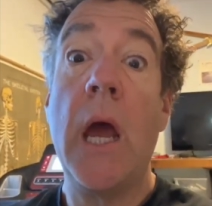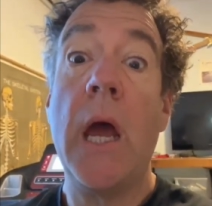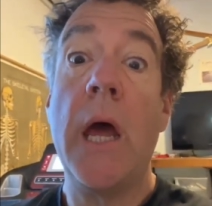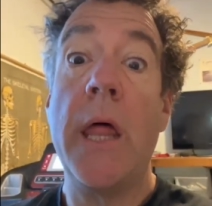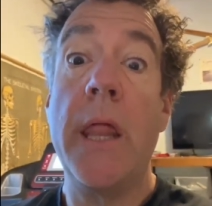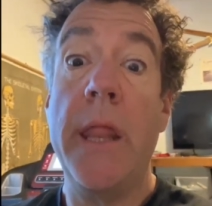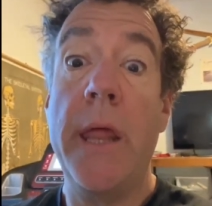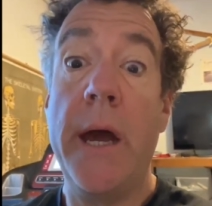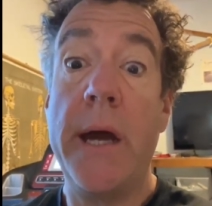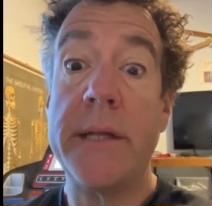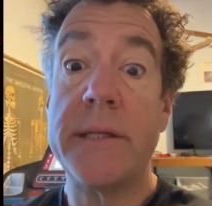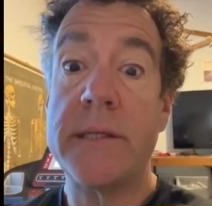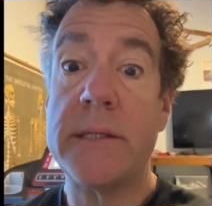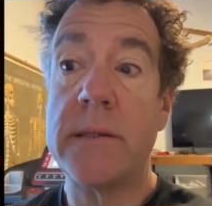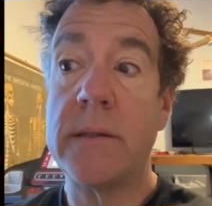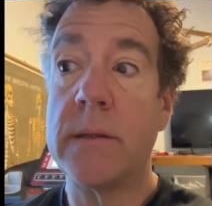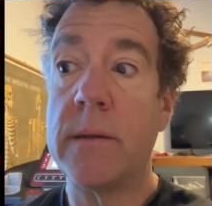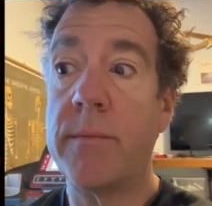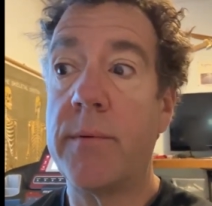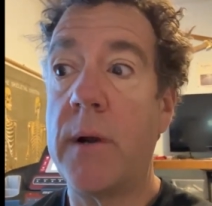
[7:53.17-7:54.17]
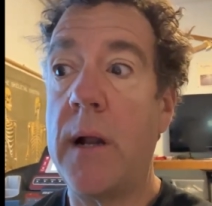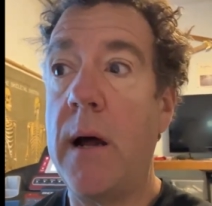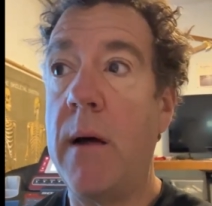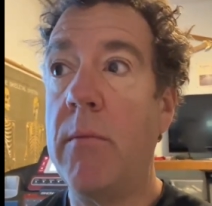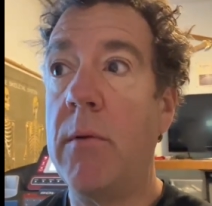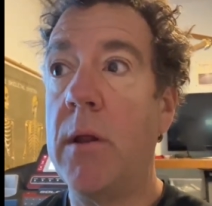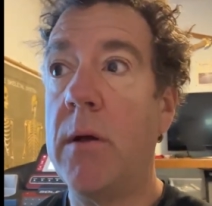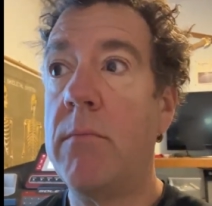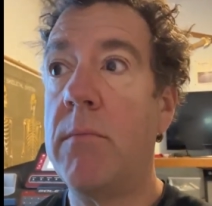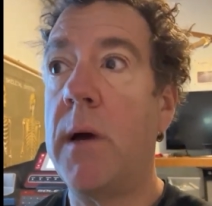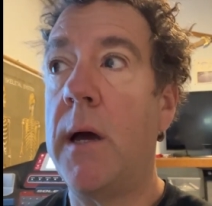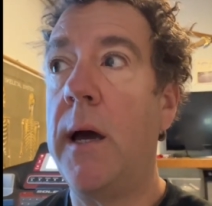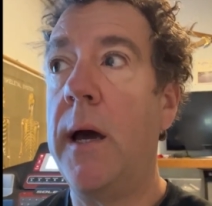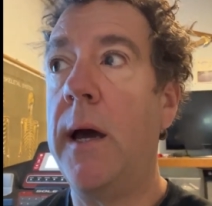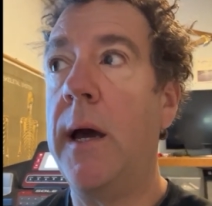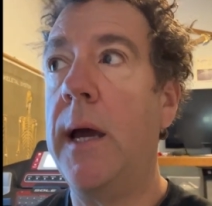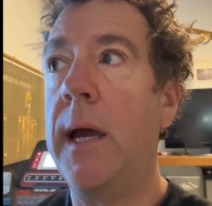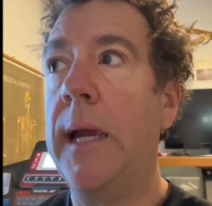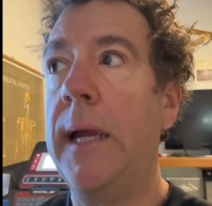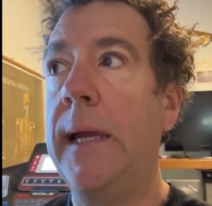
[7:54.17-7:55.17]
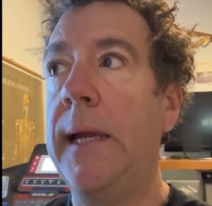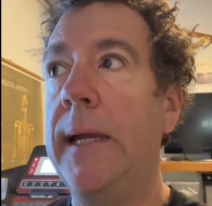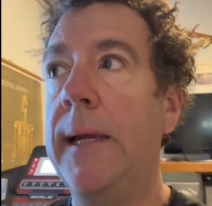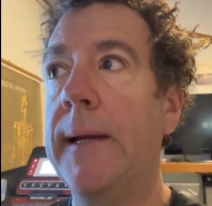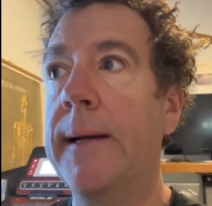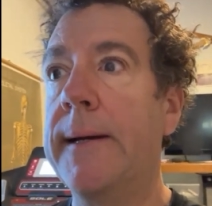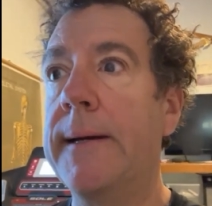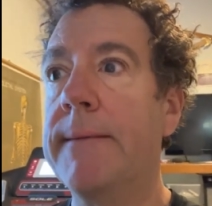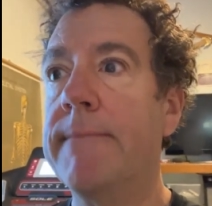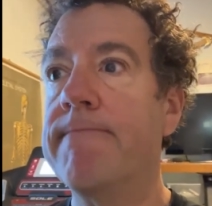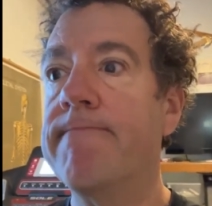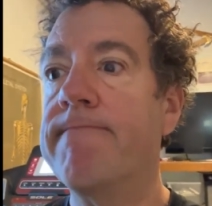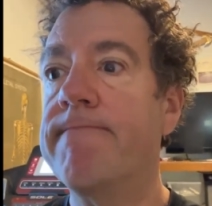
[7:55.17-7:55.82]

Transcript: that's still a problem. I